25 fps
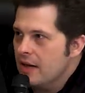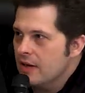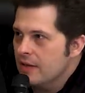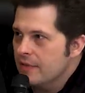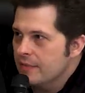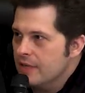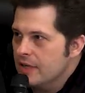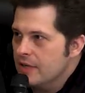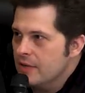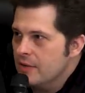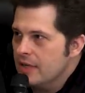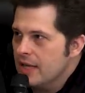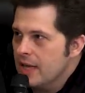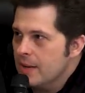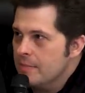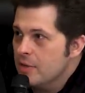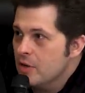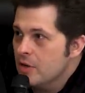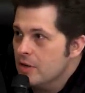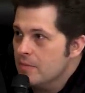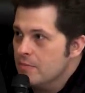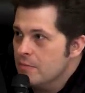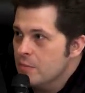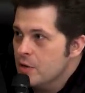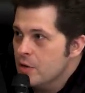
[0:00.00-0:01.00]
Angry Video Game
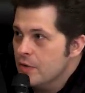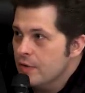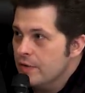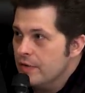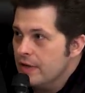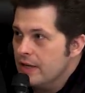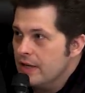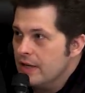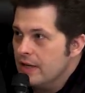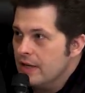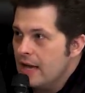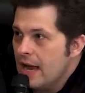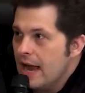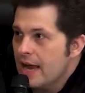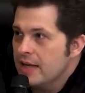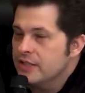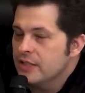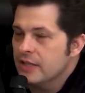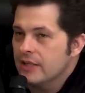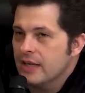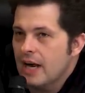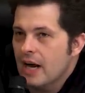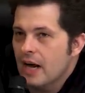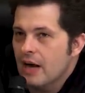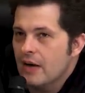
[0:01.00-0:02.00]
Nerd movie, I
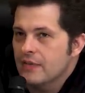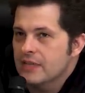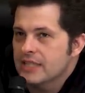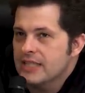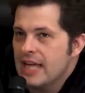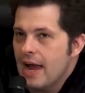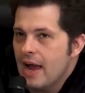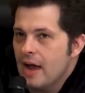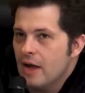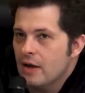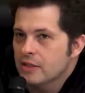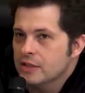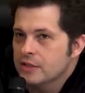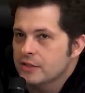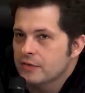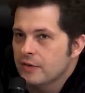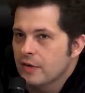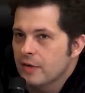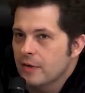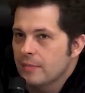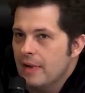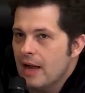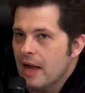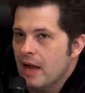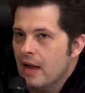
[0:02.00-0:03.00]
took care of his house
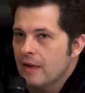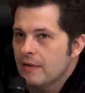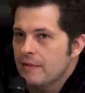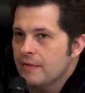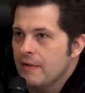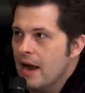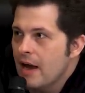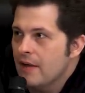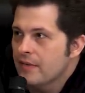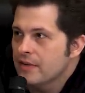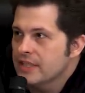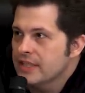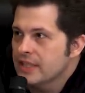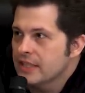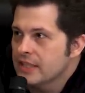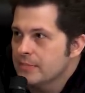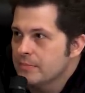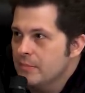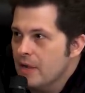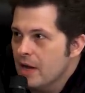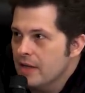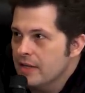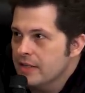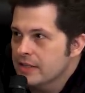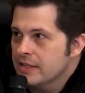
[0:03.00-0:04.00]
for about five or six
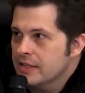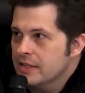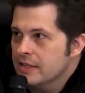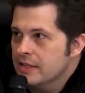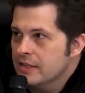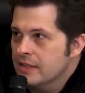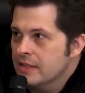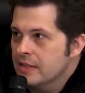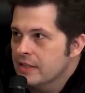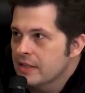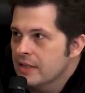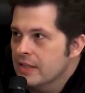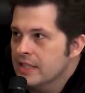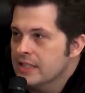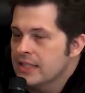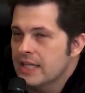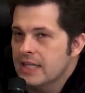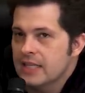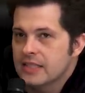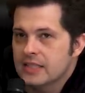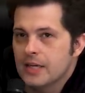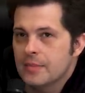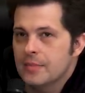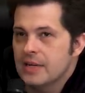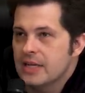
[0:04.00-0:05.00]
months because he
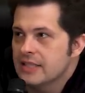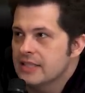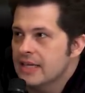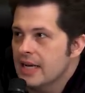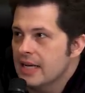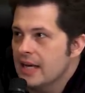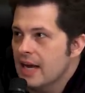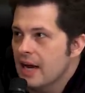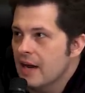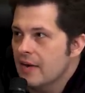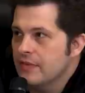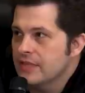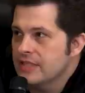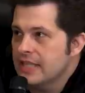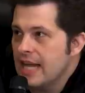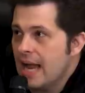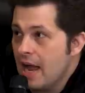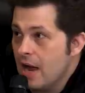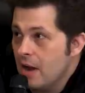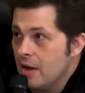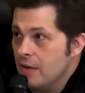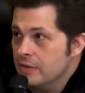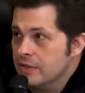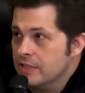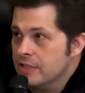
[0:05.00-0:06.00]
needed somebody to take care of his
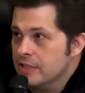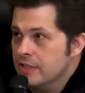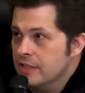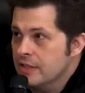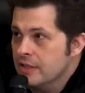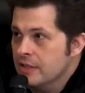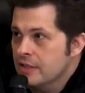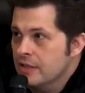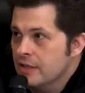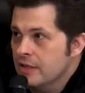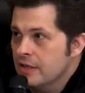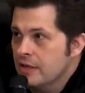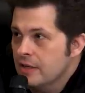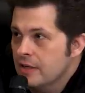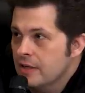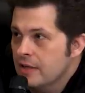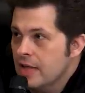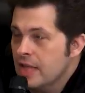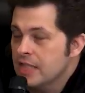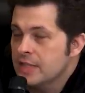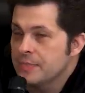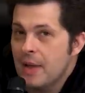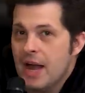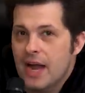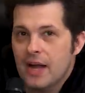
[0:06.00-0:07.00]
house. Yeah,
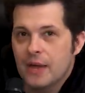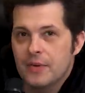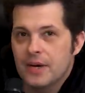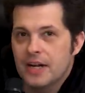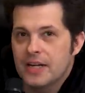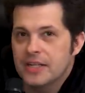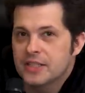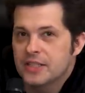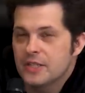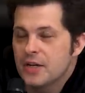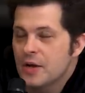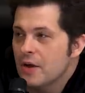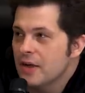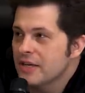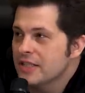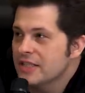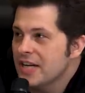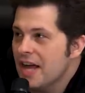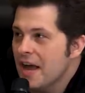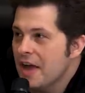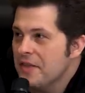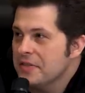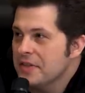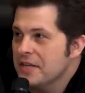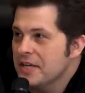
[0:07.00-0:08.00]
that's back when I sh
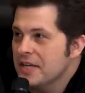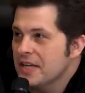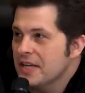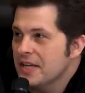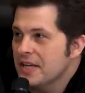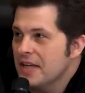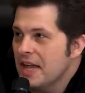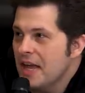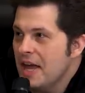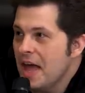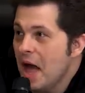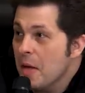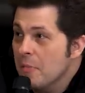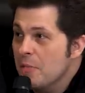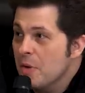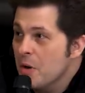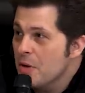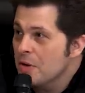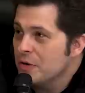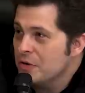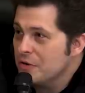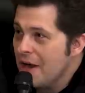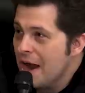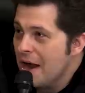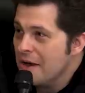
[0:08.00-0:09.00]
shot the
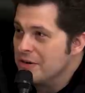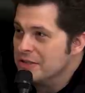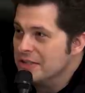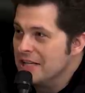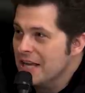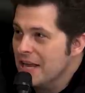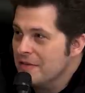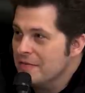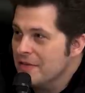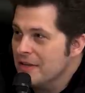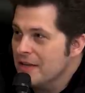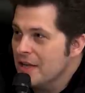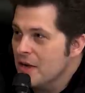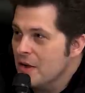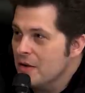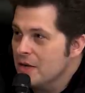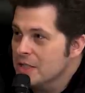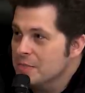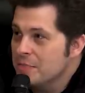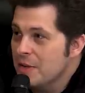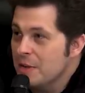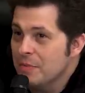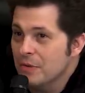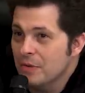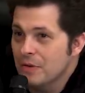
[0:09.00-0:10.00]
Elmo and Grouchland video
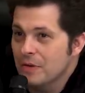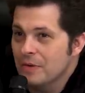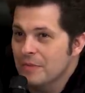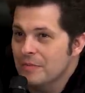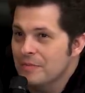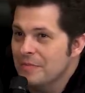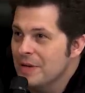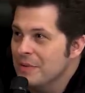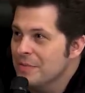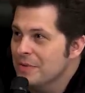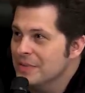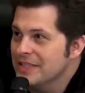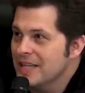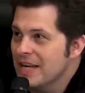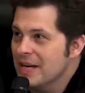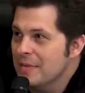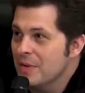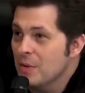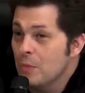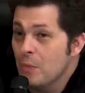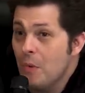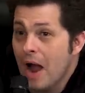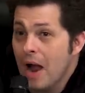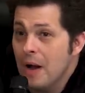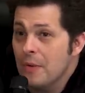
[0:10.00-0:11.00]
because people are, people say to
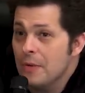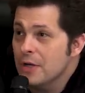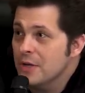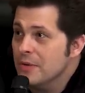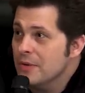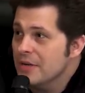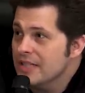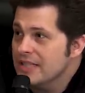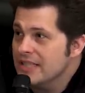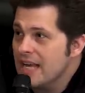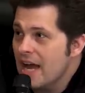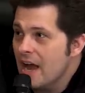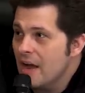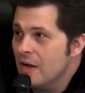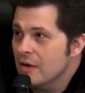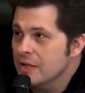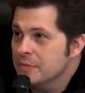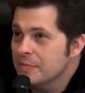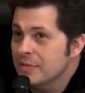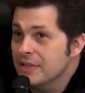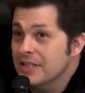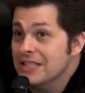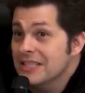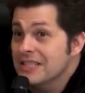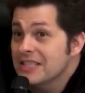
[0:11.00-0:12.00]
me, "Why were you in his
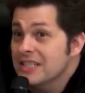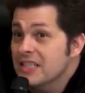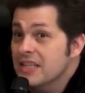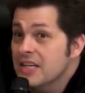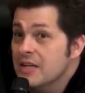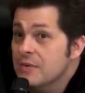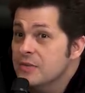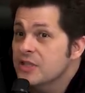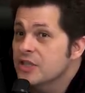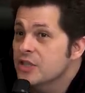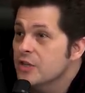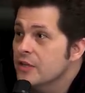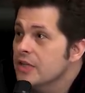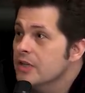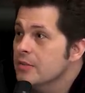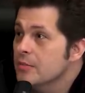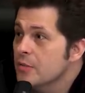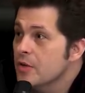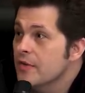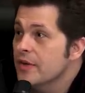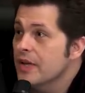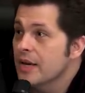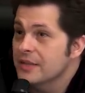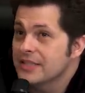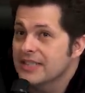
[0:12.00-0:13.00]
house?" Because was, he was shooting the
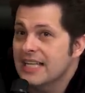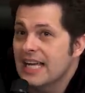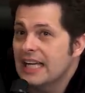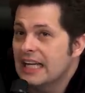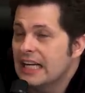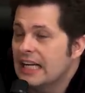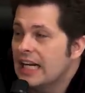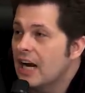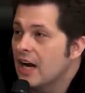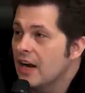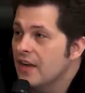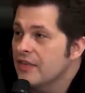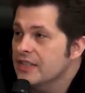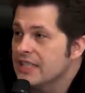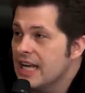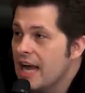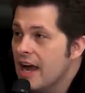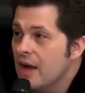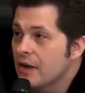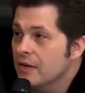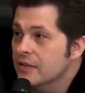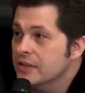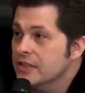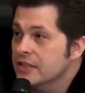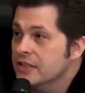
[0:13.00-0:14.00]
movie and I was taking care of his
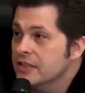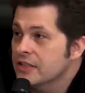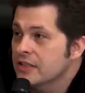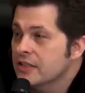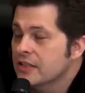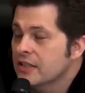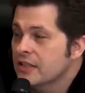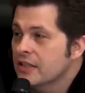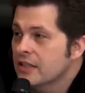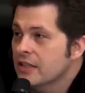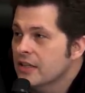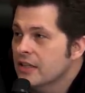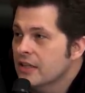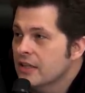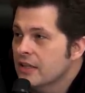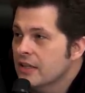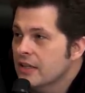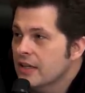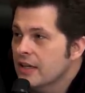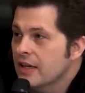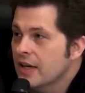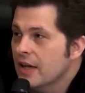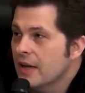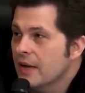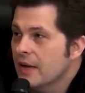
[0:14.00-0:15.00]
house. Yeah, you